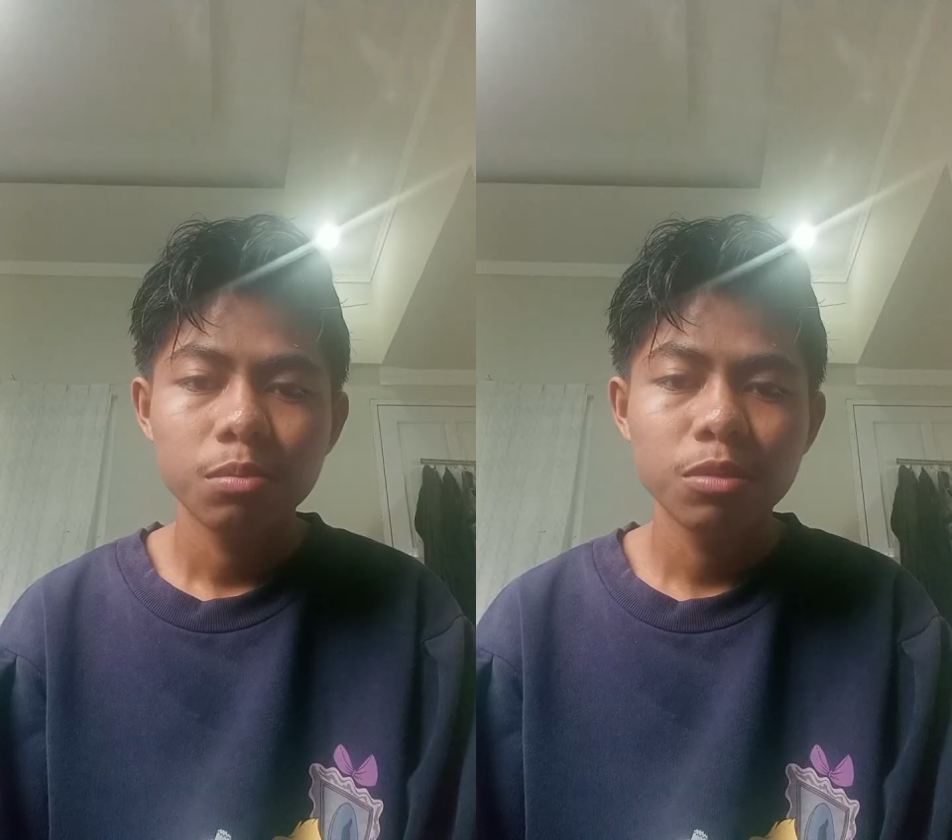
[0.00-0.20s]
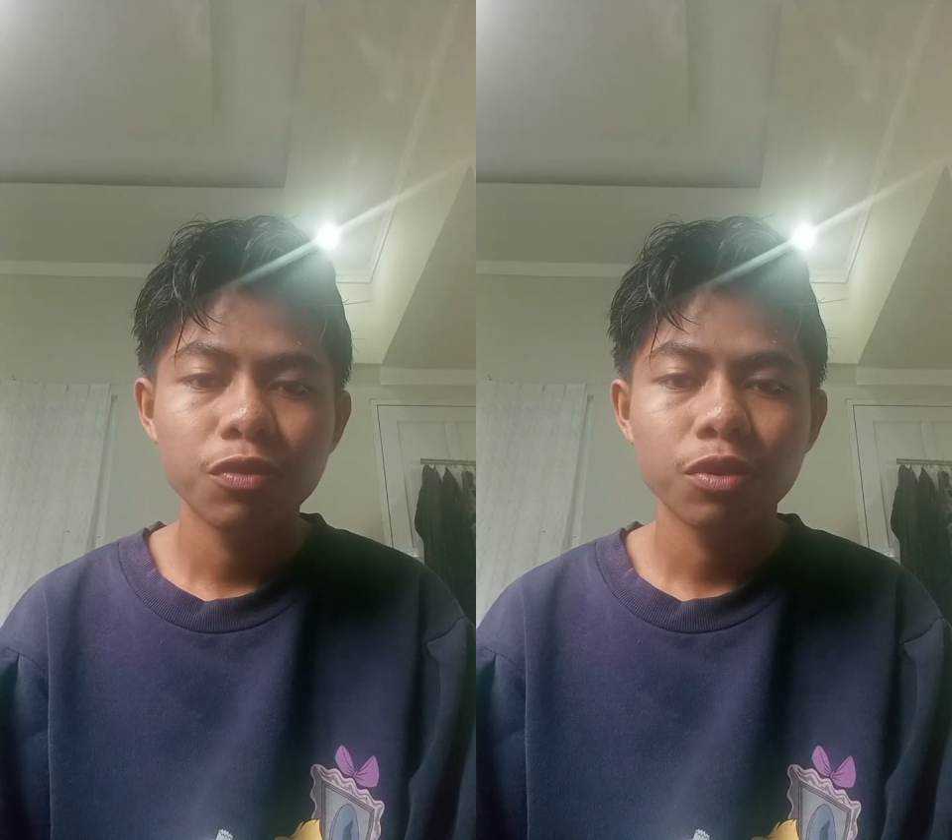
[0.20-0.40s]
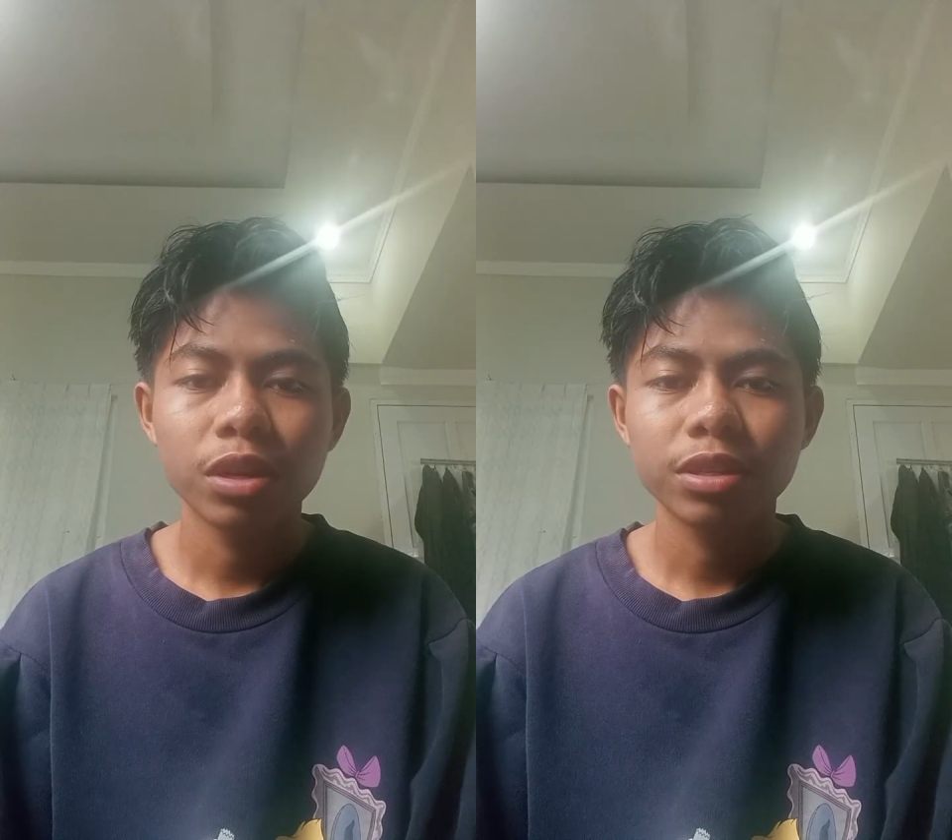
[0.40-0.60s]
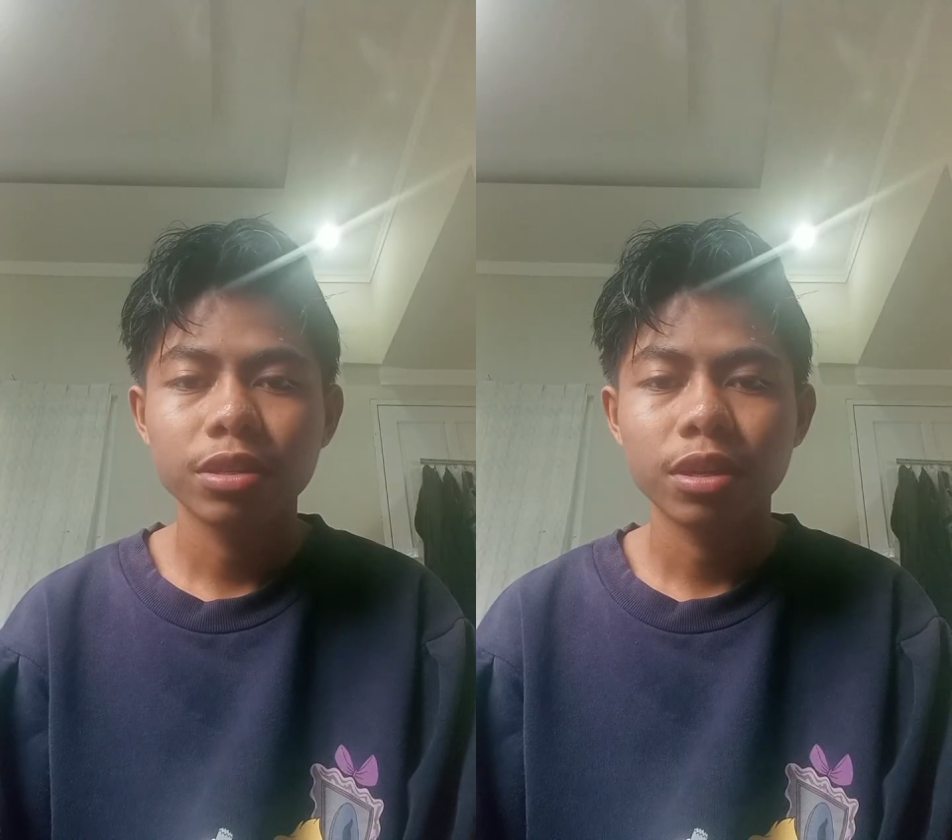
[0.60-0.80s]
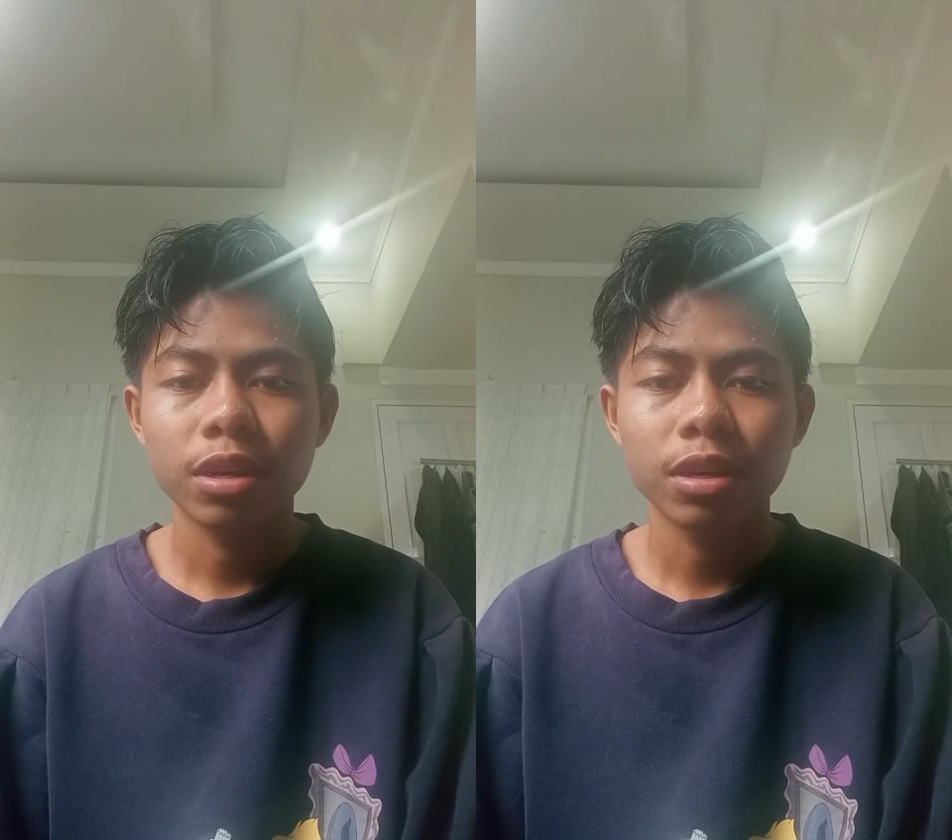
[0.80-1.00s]
Before I
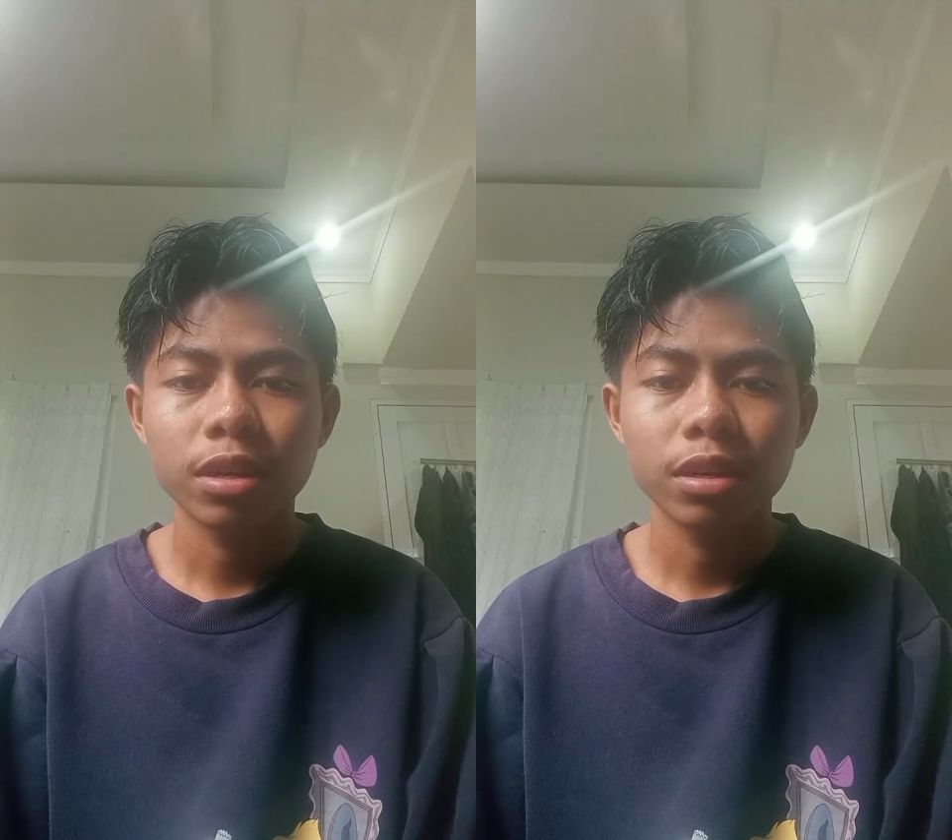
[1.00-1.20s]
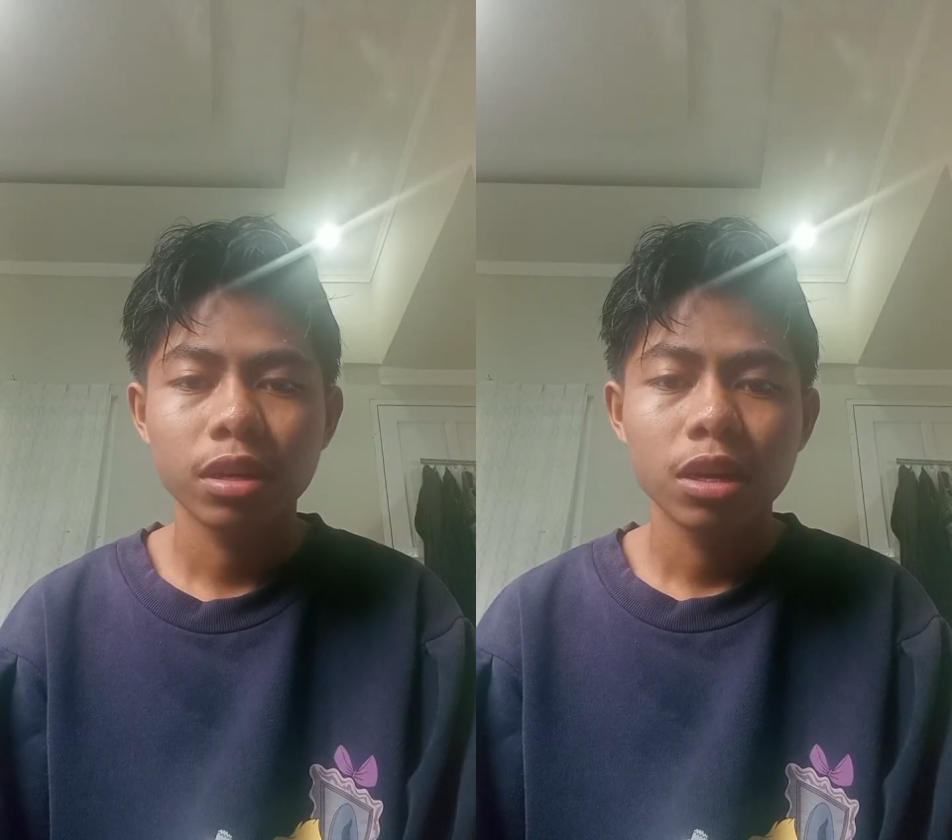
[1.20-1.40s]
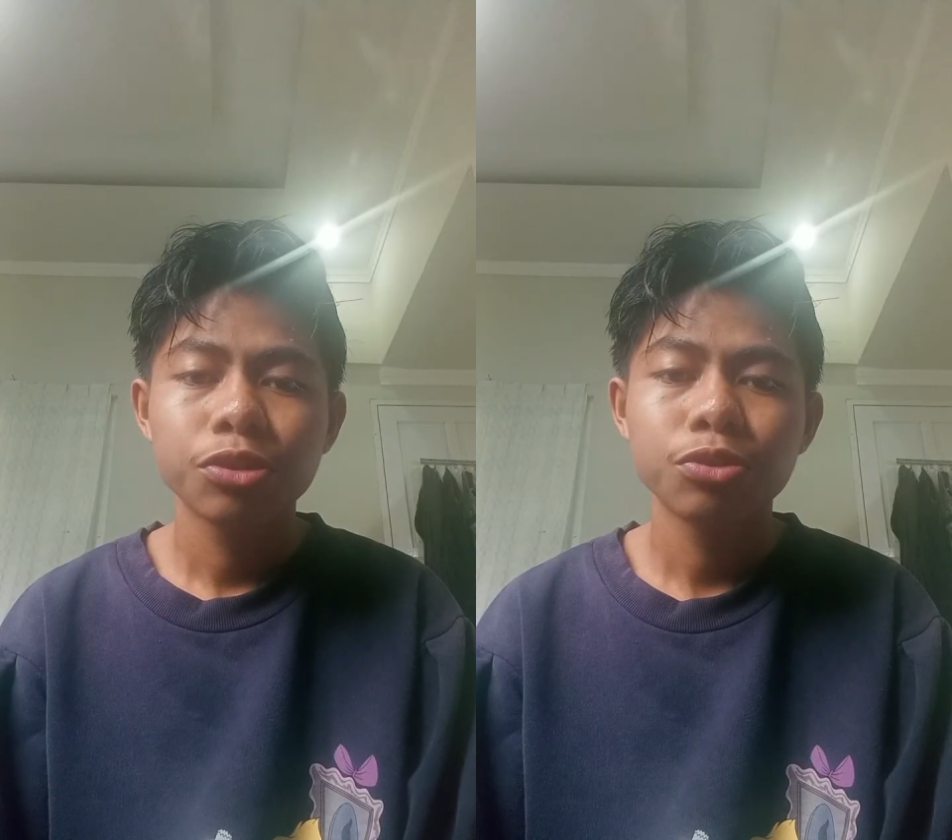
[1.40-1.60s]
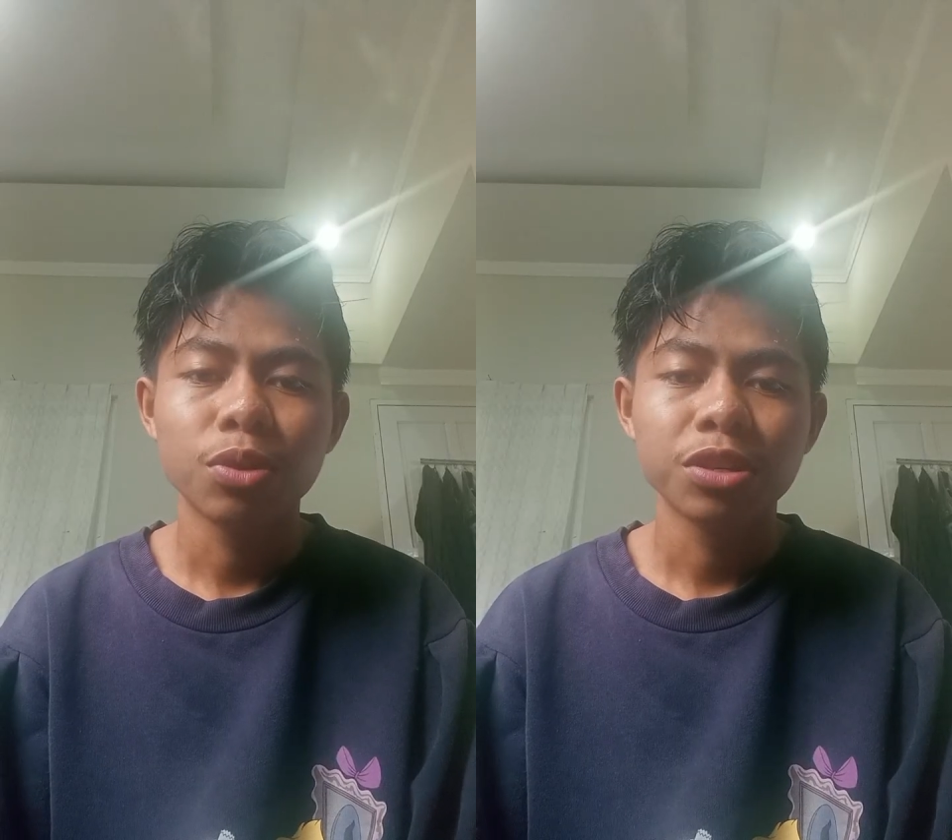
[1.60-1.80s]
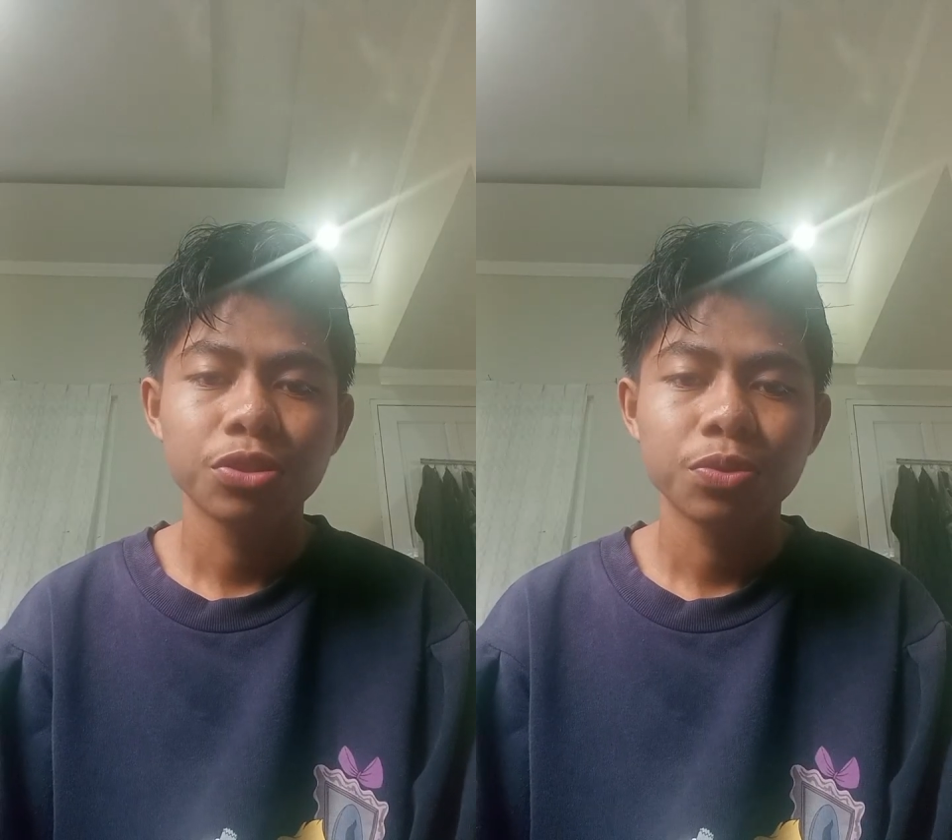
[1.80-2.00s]
start
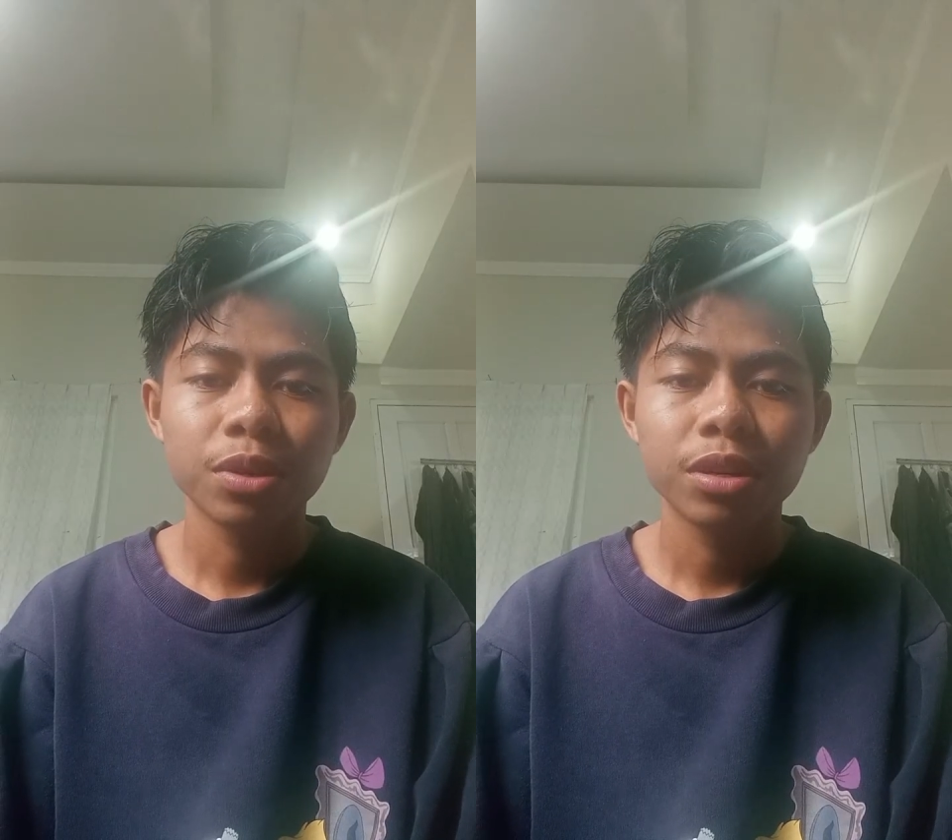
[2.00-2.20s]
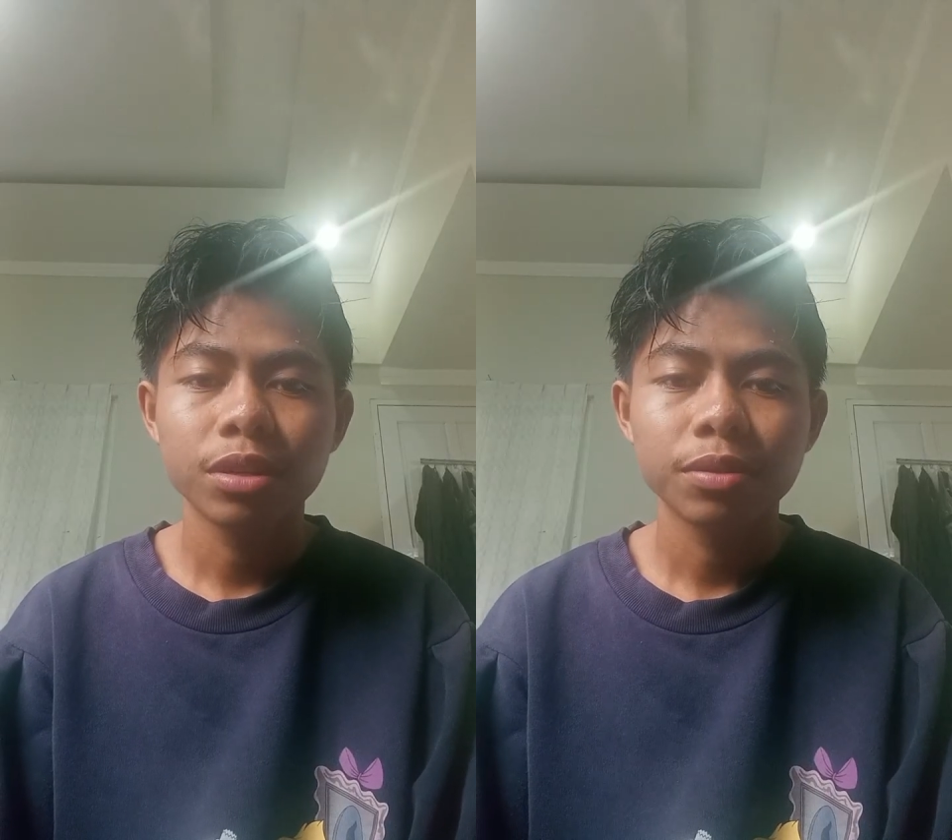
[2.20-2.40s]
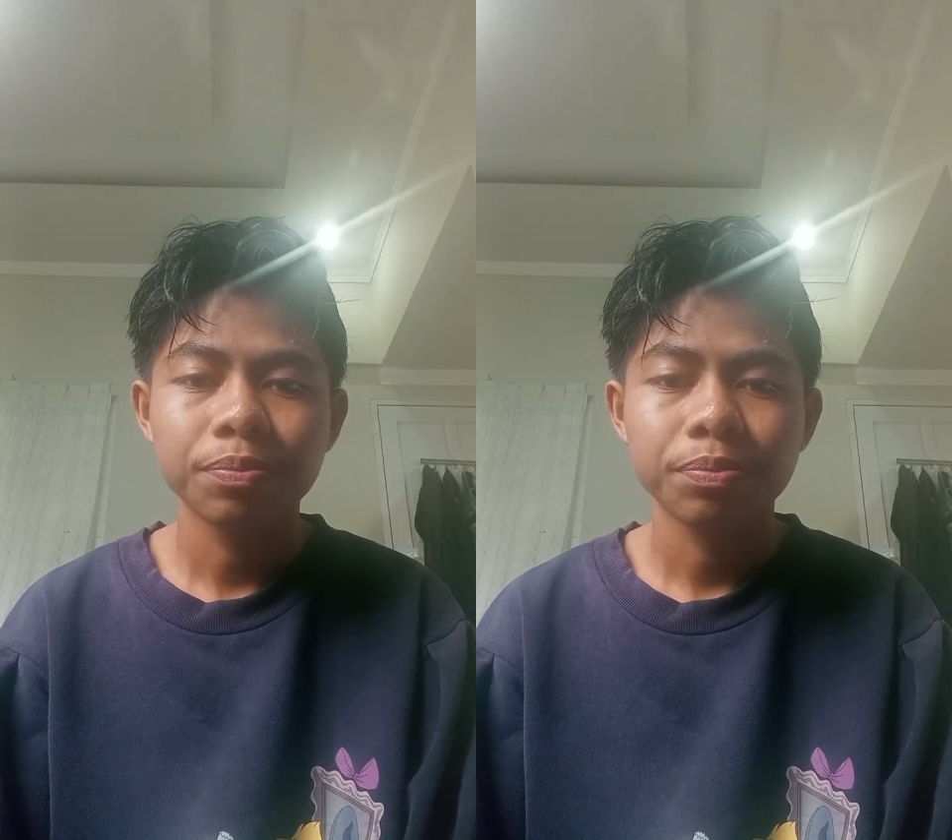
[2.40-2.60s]
to answer,